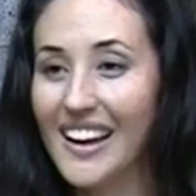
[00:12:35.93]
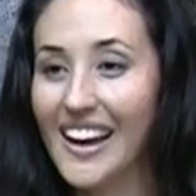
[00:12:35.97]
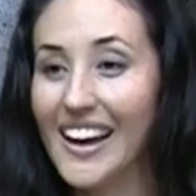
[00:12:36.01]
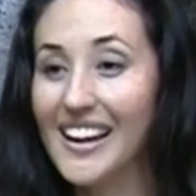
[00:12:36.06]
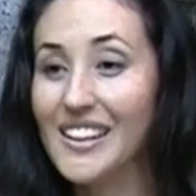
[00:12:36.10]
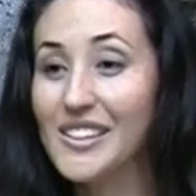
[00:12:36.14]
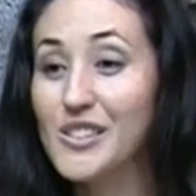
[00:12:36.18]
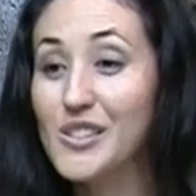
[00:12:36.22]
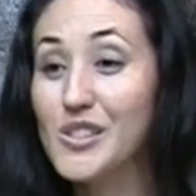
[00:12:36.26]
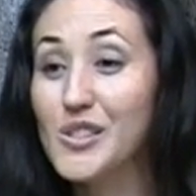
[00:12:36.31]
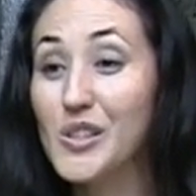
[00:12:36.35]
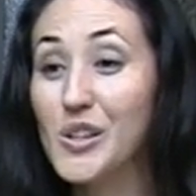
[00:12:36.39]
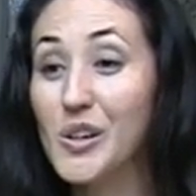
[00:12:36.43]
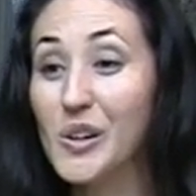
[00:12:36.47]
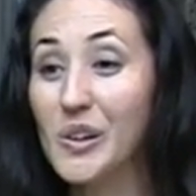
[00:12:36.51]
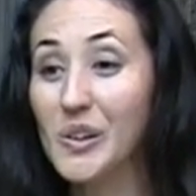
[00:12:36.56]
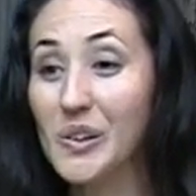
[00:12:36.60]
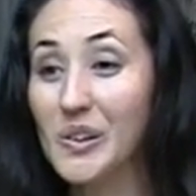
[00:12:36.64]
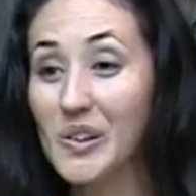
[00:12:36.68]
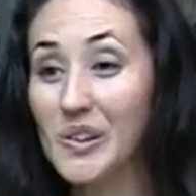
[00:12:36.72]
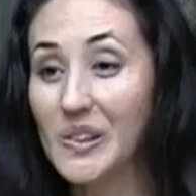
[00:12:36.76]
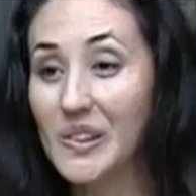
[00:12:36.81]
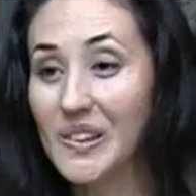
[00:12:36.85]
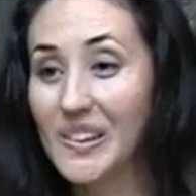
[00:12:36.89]
And
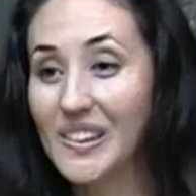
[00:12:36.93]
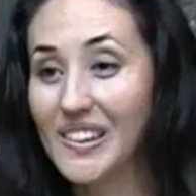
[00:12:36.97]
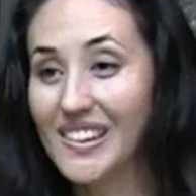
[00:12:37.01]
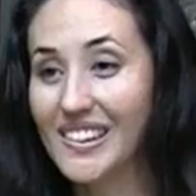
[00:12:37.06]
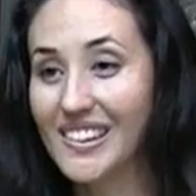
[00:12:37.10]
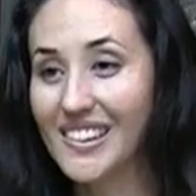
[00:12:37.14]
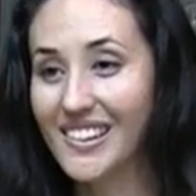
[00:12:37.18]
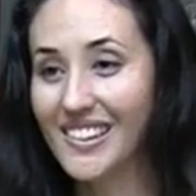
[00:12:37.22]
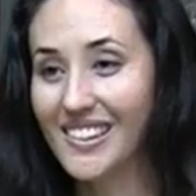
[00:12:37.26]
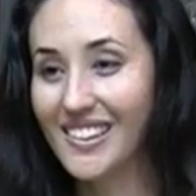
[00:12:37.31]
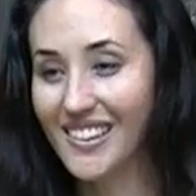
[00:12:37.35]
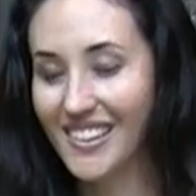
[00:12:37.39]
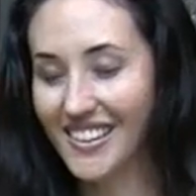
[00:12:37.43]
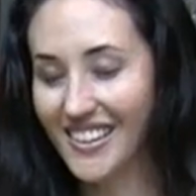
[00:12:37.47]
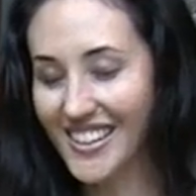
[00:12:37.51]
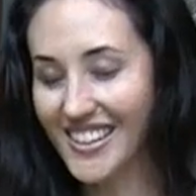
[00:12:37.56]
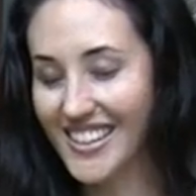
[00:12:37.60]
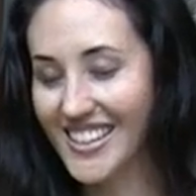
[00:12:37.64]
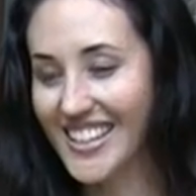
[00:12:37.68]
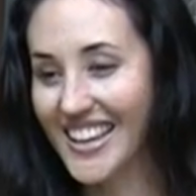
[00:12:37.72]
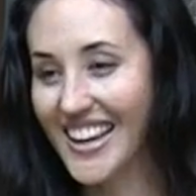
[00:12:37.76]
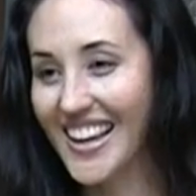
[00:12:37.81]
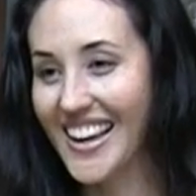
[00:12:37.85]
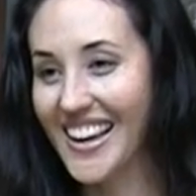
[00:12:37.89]
so,
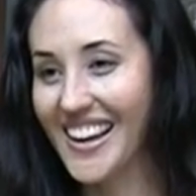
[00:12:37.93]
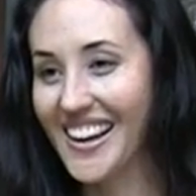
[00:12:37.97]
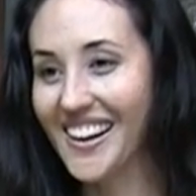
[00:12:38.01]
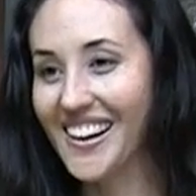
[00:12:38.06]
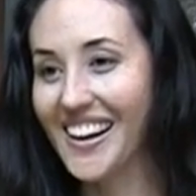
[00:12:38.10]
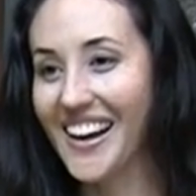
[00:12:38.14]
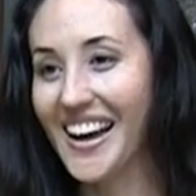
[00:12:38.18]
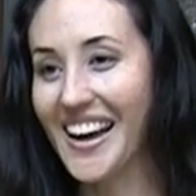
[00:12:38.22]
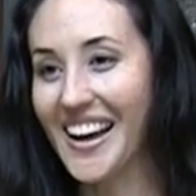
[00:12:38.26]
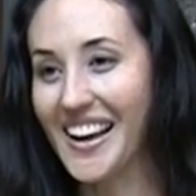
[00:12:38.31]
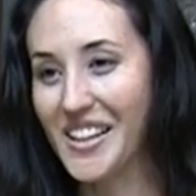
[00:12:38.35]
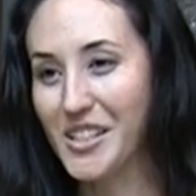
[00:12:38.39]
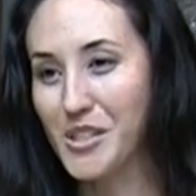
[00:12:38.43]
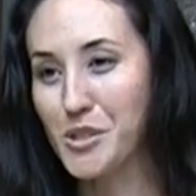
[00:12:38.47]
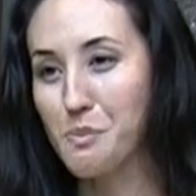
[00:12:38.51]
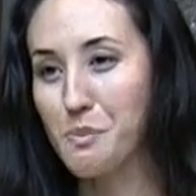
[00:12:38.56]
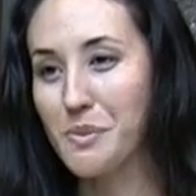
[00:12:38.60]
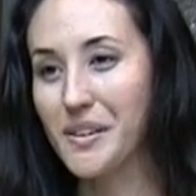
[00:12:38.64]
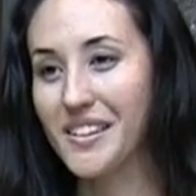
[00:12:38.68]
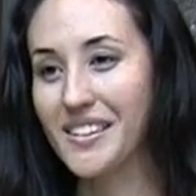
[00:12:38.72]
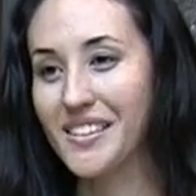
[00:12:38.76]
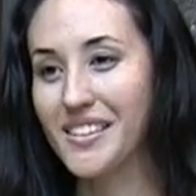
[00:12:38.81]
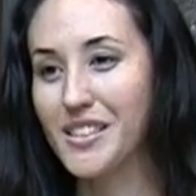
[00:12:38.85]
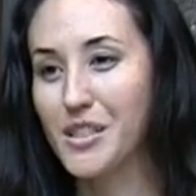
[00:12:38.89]
the tale has
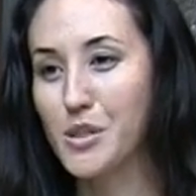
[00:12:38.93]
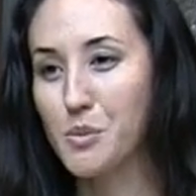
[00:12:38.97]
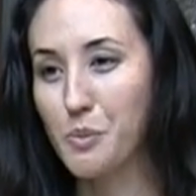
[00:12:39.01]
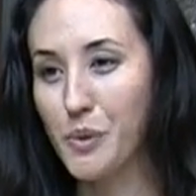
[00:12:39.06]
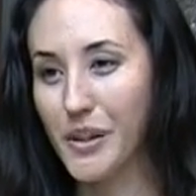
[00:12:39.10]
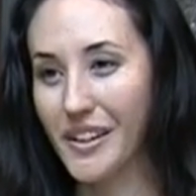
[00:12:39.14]
been